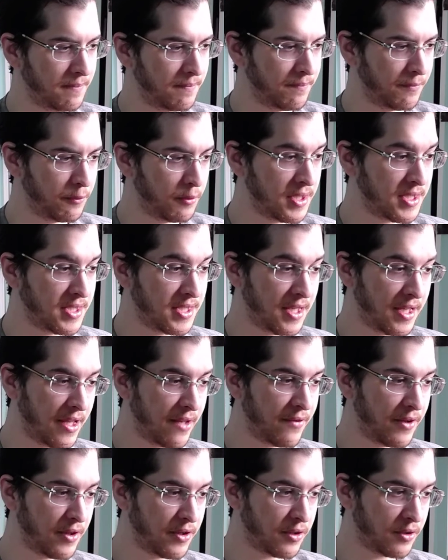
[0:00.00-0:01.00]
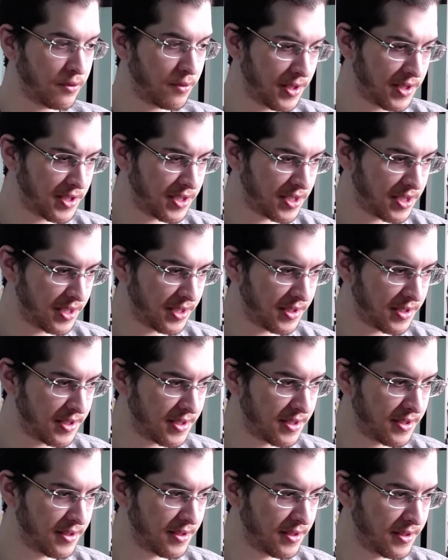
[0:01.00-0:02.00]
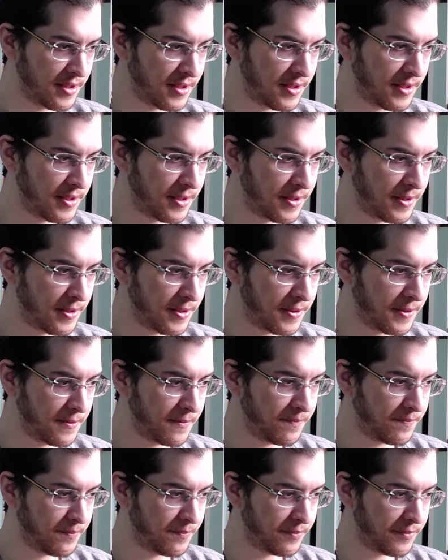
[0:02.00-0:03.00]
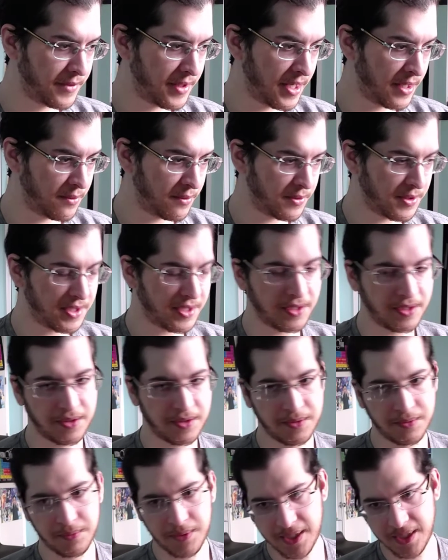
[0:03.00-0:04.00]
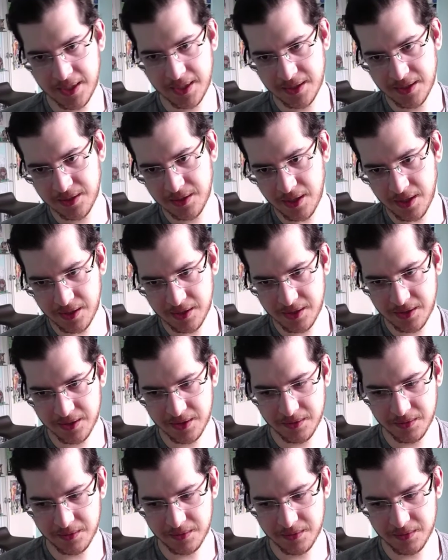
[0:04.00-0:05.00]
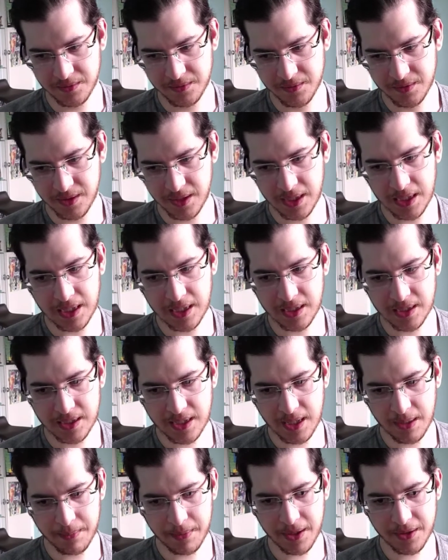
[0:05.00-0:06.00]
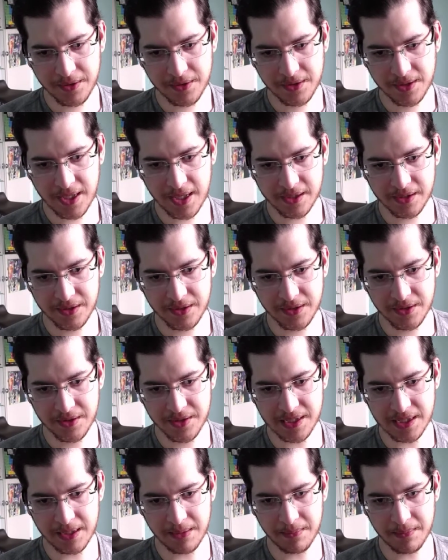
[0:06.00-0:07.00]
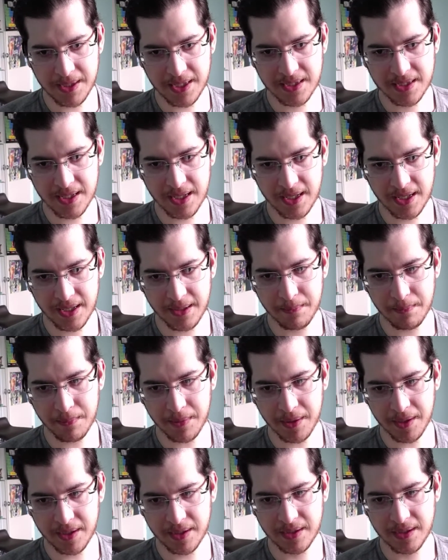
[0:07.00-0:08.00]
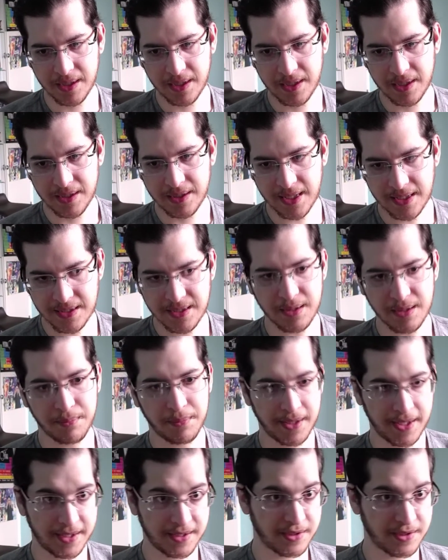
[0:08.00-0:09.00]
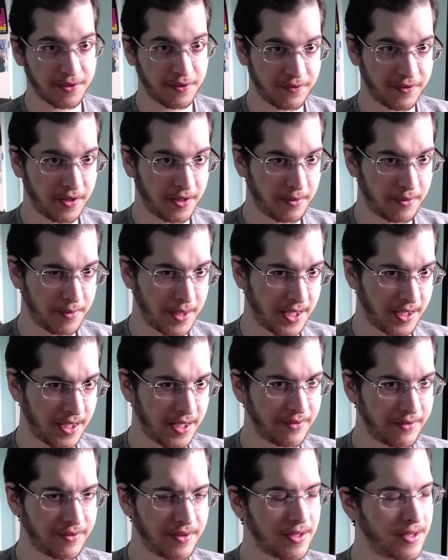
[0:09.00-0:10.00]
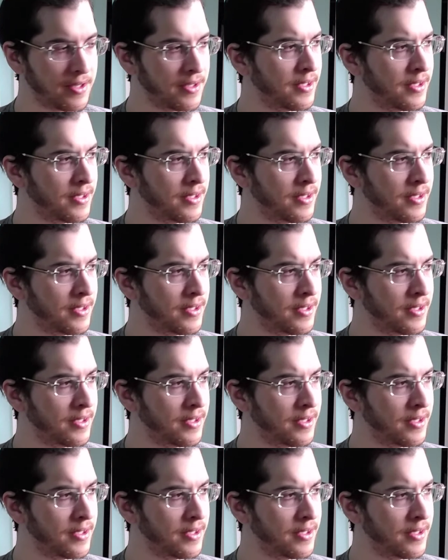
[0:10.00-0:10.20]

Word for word: We still have other questions, and we're still waiting to talk to a couple other doctors in the meantime, but that's the plan so far, May 11th.